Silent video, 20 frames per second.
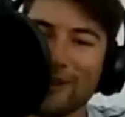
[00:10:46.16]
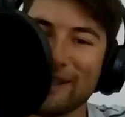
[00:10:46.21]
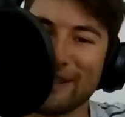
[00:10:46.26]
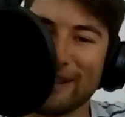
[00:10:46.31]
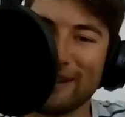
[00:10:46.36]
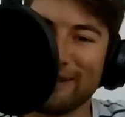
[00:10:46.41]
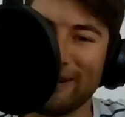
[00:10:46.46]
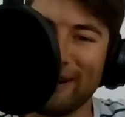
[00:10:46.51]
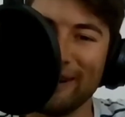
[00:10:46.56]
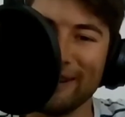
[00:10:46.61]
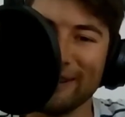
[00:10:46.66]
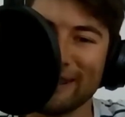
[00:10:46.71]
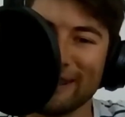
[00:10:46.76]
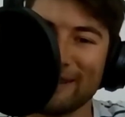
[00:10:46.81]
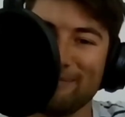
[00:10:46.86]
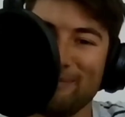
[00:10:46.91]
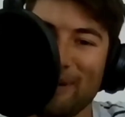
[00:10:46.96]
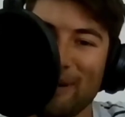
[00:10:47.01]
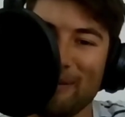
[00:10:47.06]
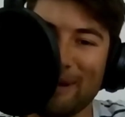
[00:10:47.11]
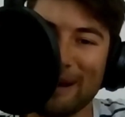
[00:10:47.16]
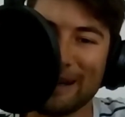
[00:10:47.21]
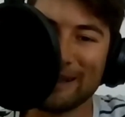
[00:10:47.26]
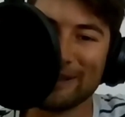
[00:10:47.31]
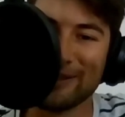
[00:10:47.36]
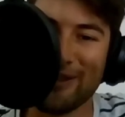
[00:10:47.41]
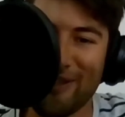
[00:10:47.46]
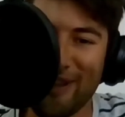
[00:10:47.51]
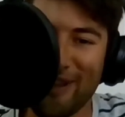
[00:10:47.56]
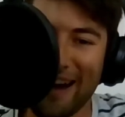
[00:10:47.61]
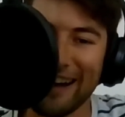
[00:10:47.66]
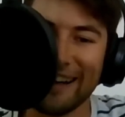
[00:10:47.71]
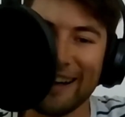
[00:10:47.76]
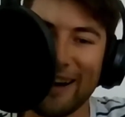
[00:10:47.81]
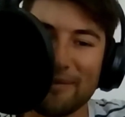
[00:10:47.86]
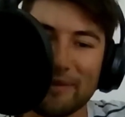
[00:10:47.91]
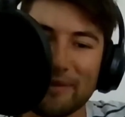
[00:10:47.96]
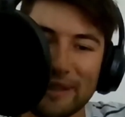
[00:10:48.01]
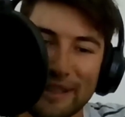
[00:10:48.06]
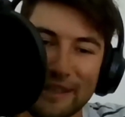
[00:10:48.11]
in advance, but based on that,
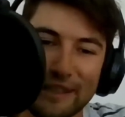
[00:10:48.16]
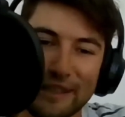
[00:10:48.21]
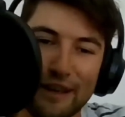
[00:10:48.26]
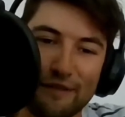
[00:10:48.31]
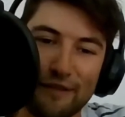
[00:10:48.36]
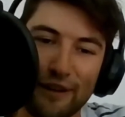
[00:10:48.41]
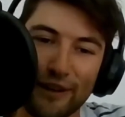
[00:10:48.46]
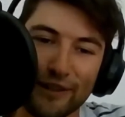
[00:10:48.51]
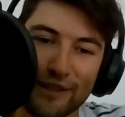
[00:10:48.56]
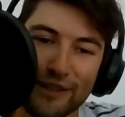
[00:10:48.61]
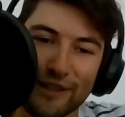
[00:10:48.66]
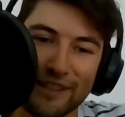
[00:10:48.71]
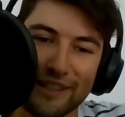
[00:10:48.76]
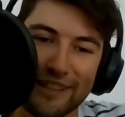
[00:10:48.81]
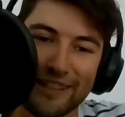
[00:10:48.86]
I'm going to say false.